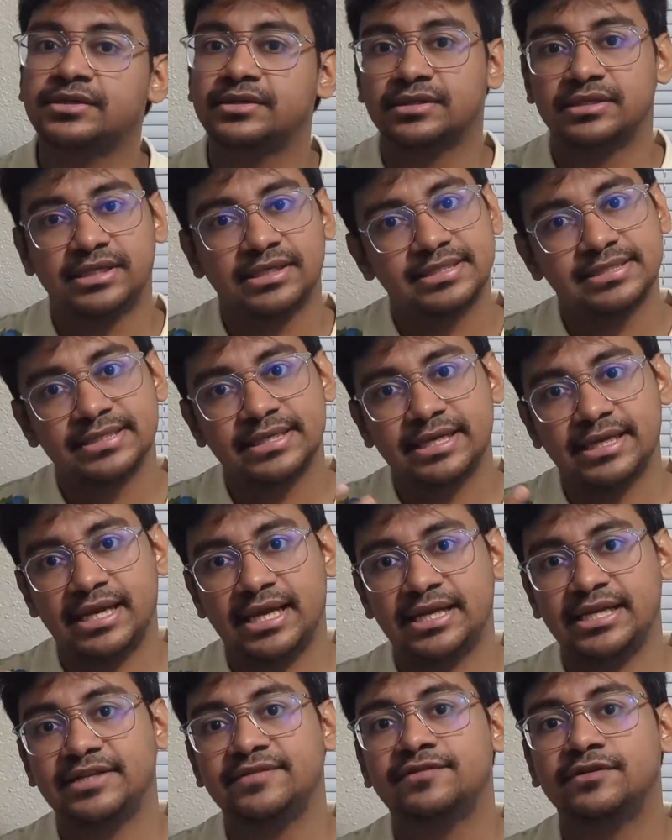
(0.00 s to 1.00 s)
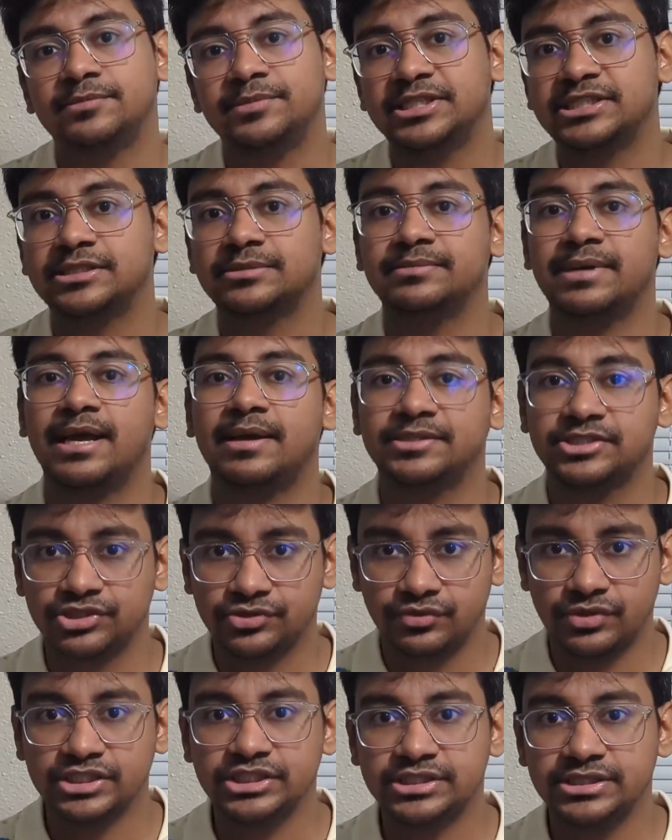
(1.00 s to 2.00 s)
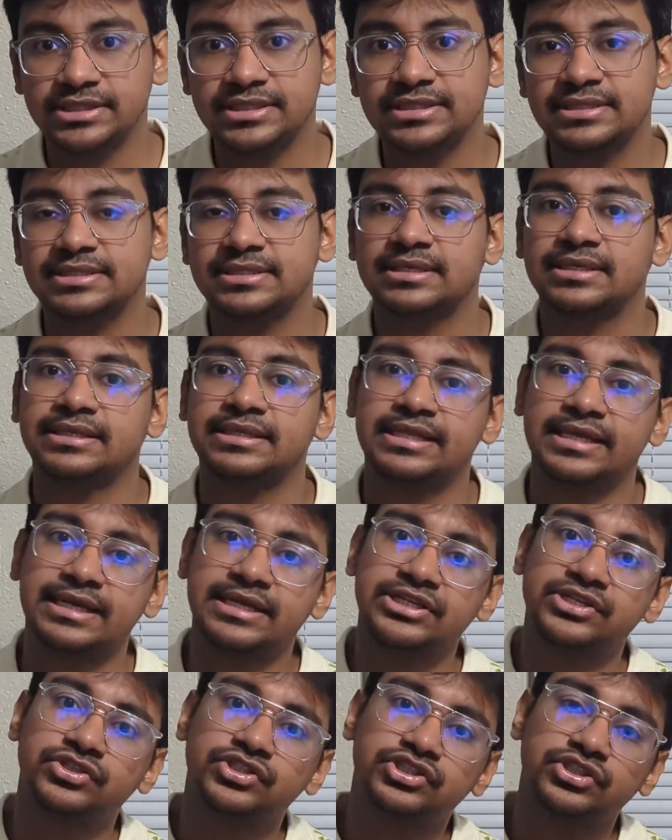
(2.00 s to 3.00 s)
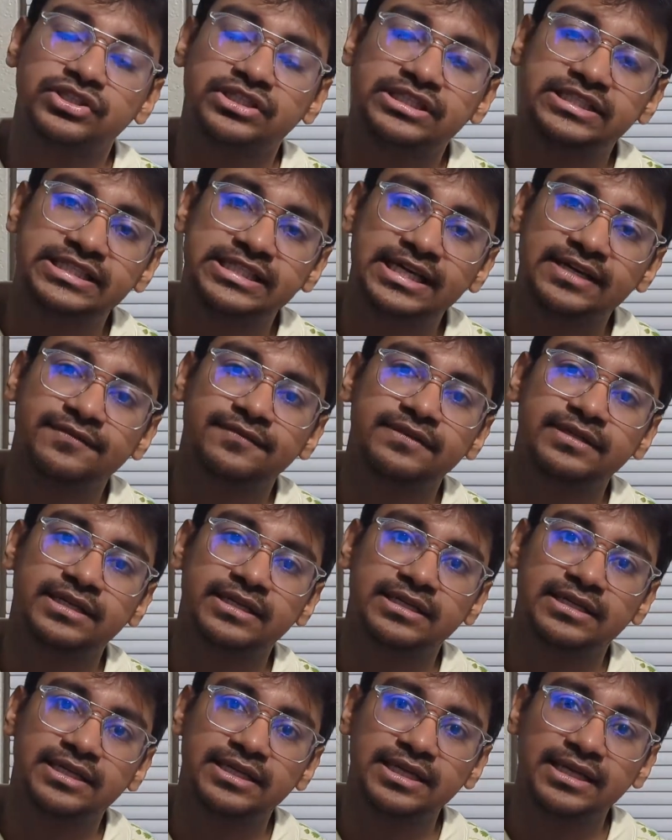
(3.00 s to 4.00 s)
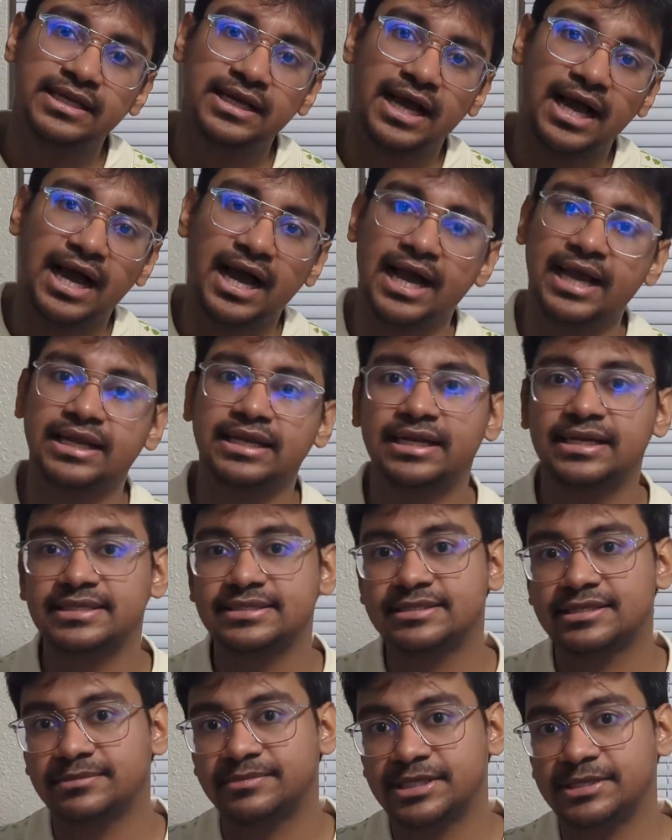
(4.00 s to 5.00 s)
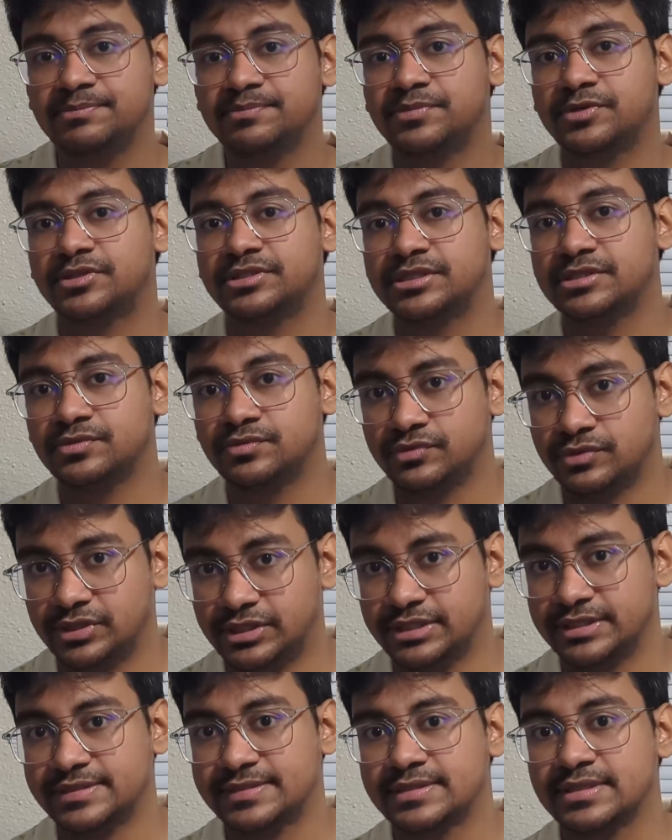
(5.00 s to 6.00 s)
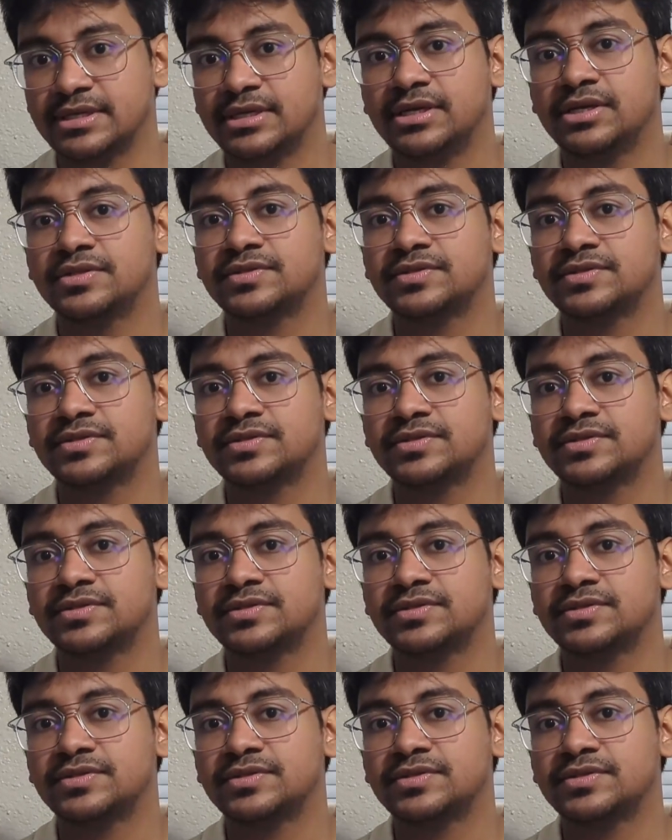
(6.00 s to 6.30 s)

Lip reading: let's say an information match questions, then you should definitely highlight some important words.